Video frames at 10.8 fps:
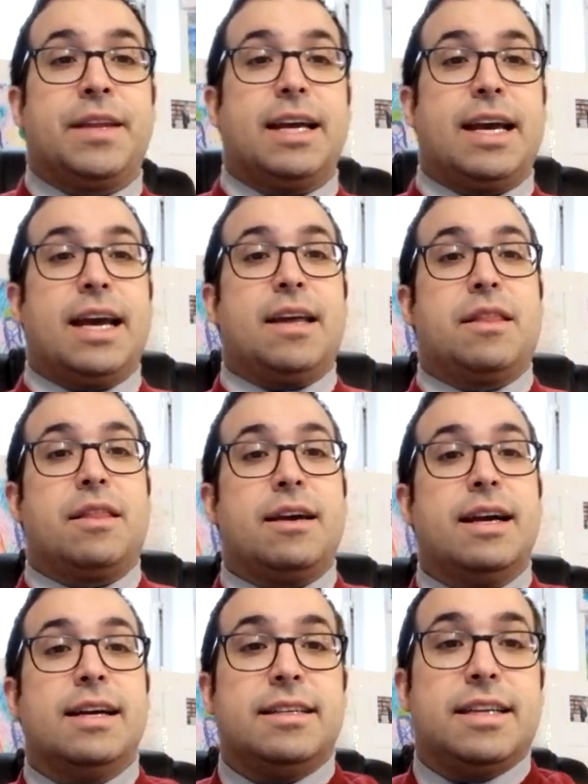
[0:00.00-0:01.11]
and the
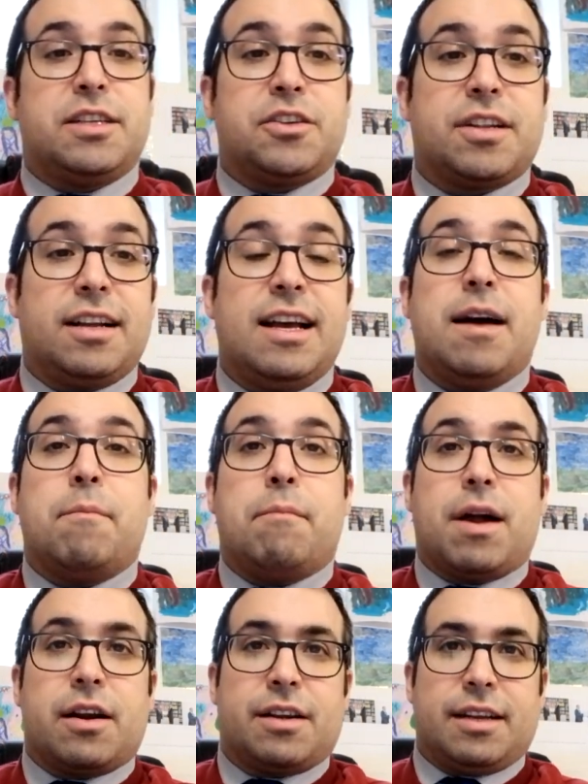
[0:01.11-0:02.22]
Digital
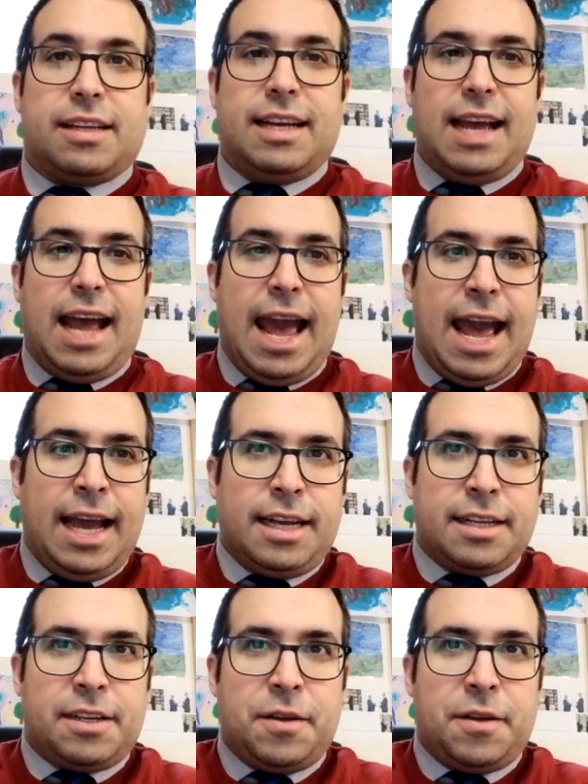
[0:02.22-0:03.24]
Market Act,